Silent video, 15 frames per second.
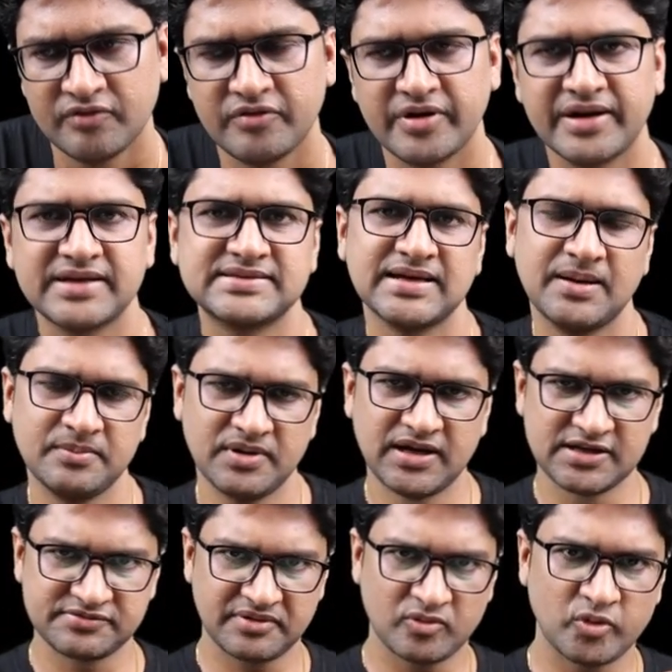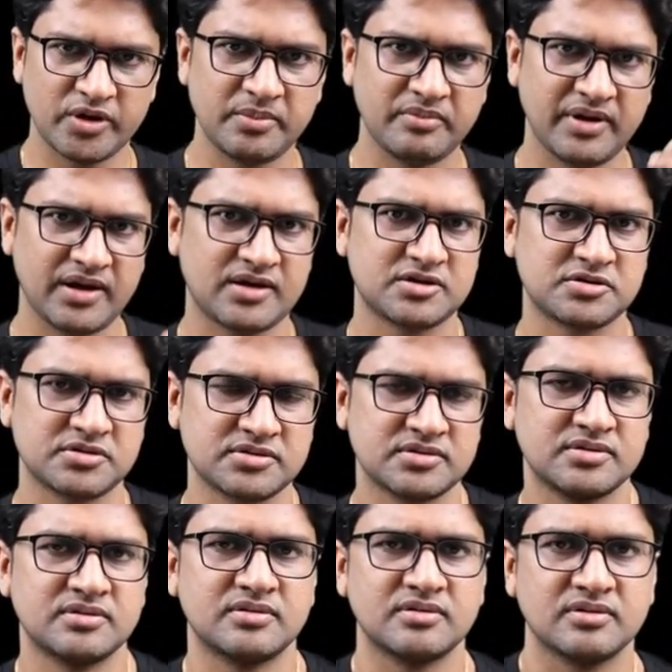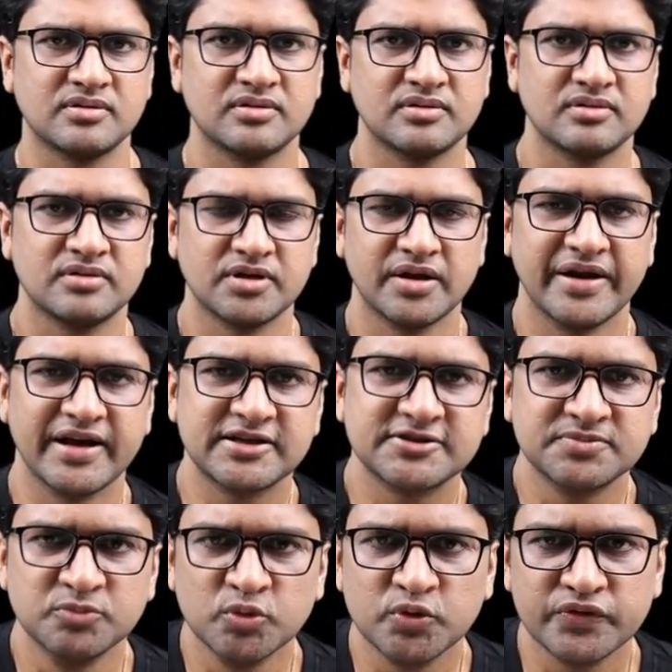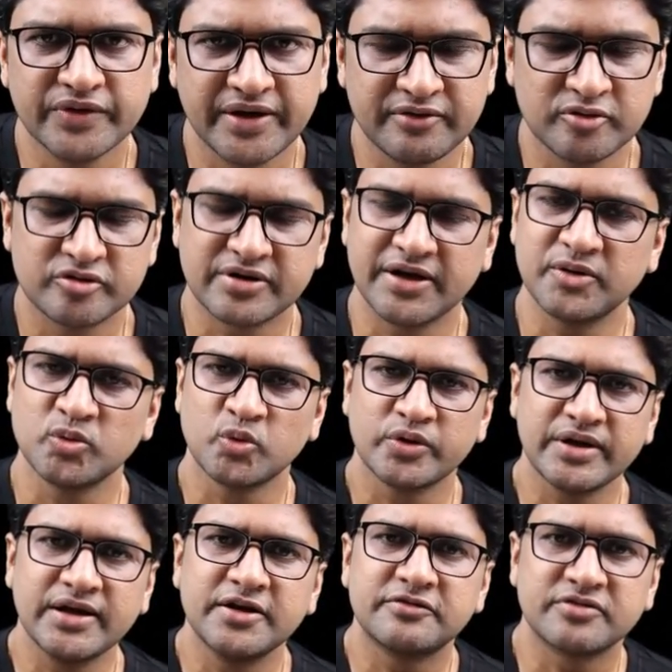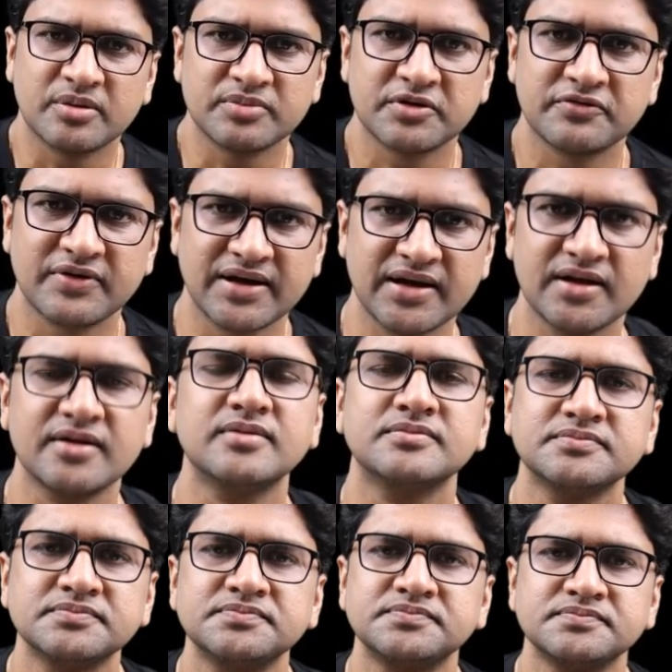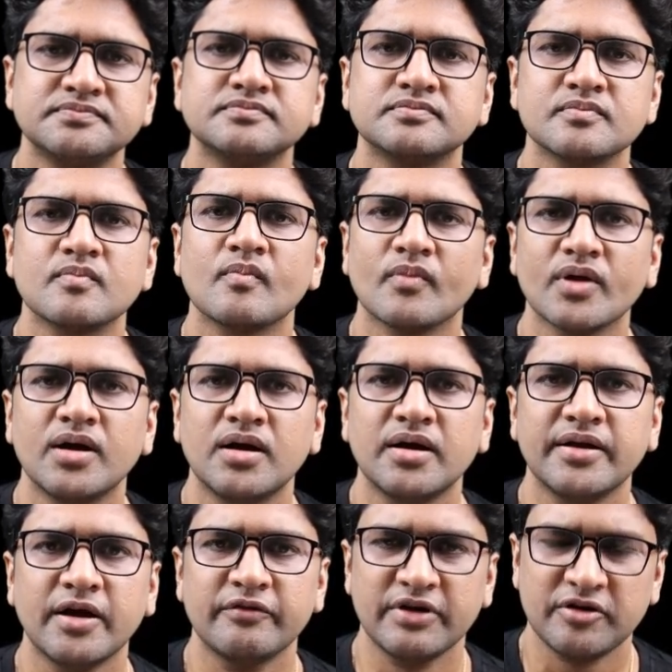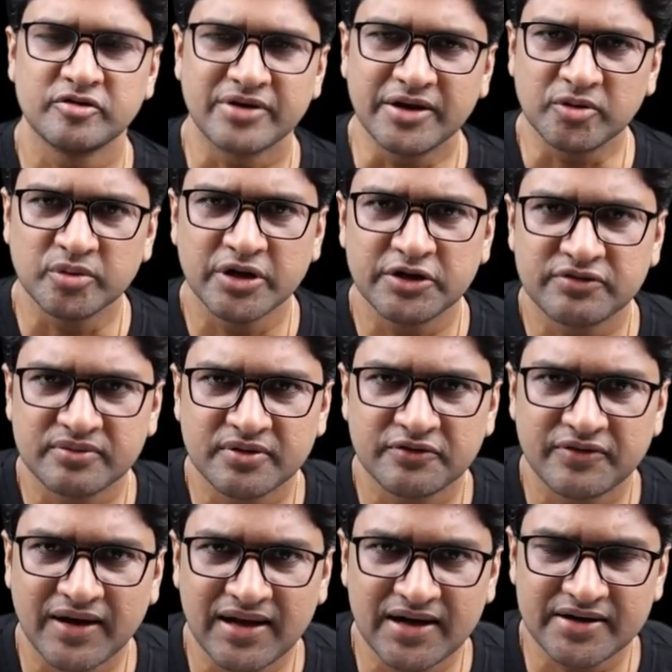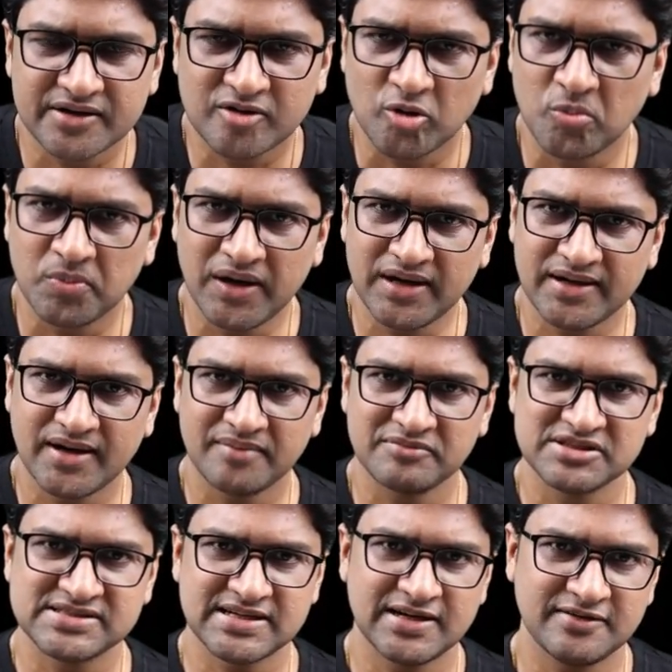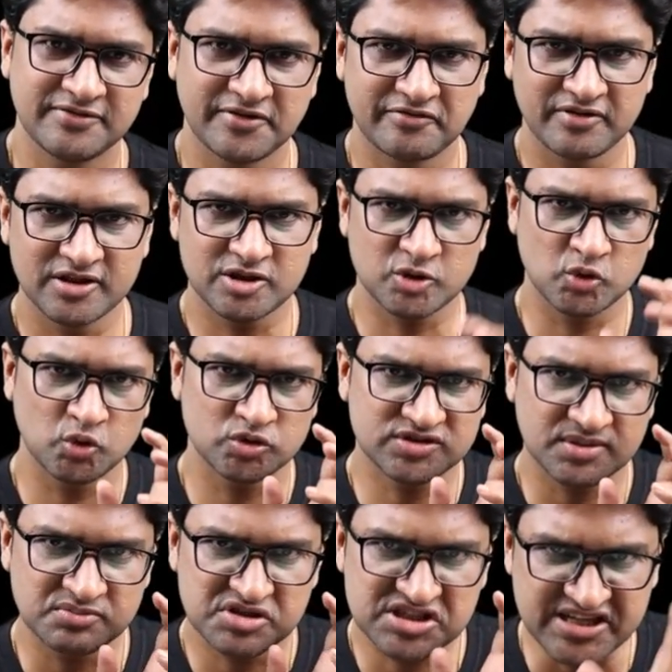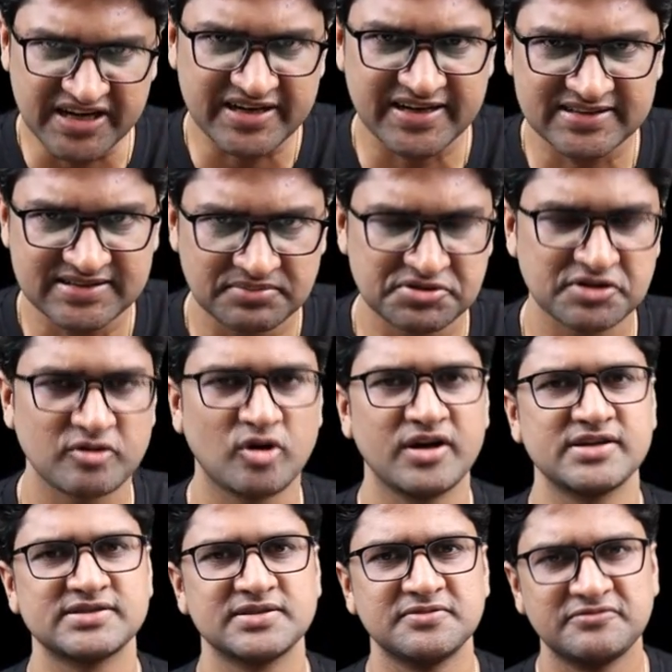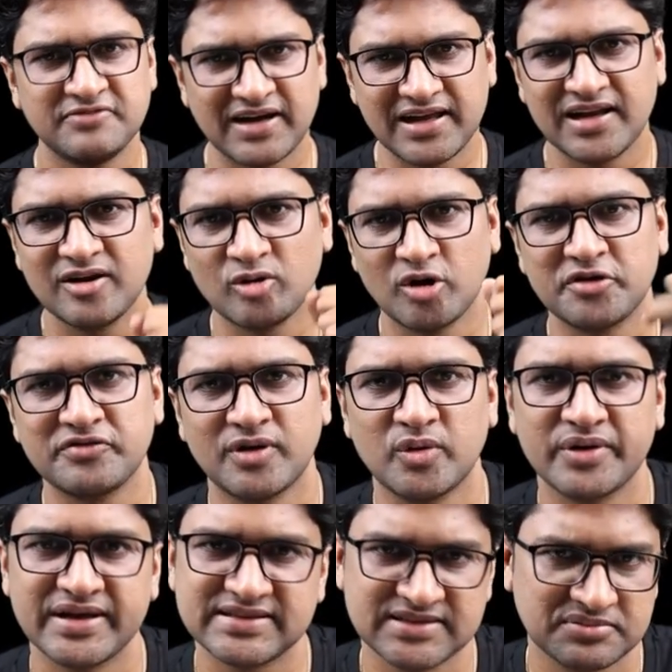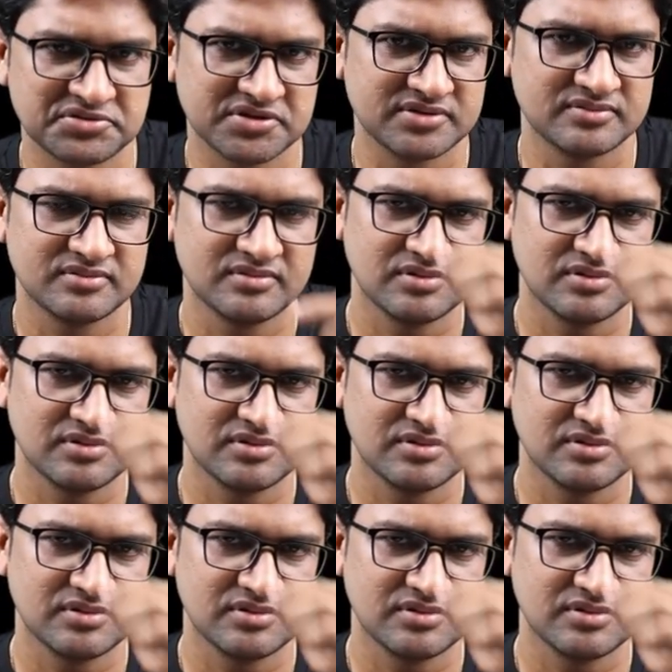For example, as we go and make the next move, when you try to read from the file. Now, when you're trying to read from the file at the compile time itself, it will throw some checked exception called as a file not found exception.